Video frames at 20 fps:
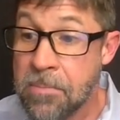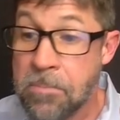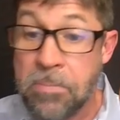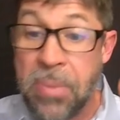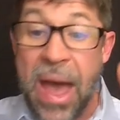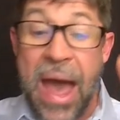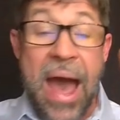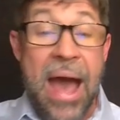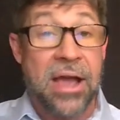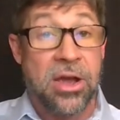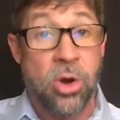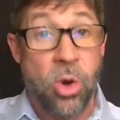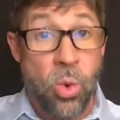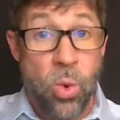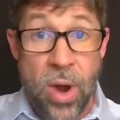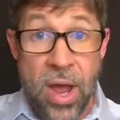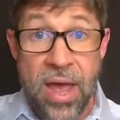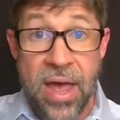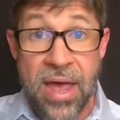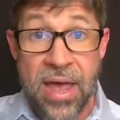back
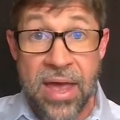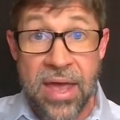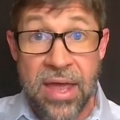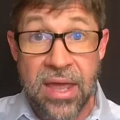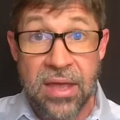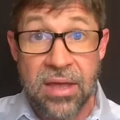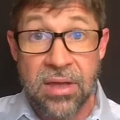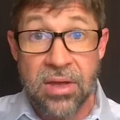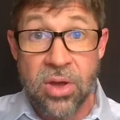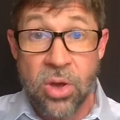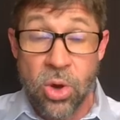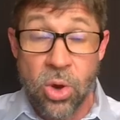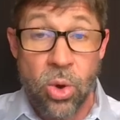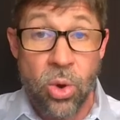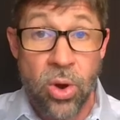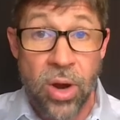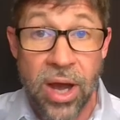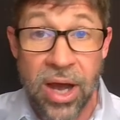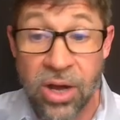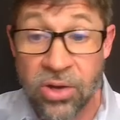away
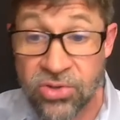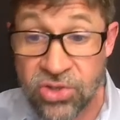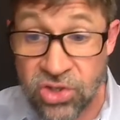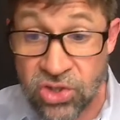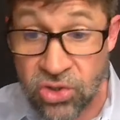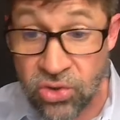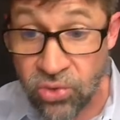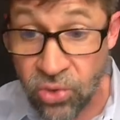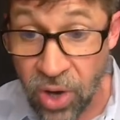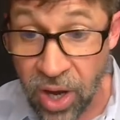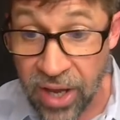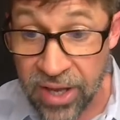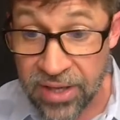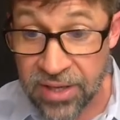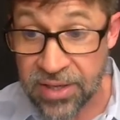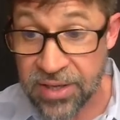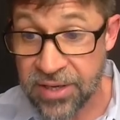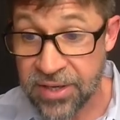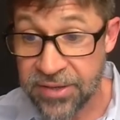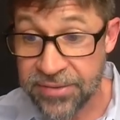or I'll
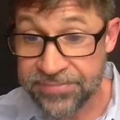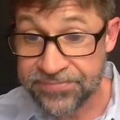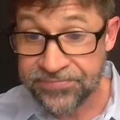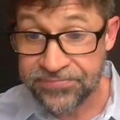strike.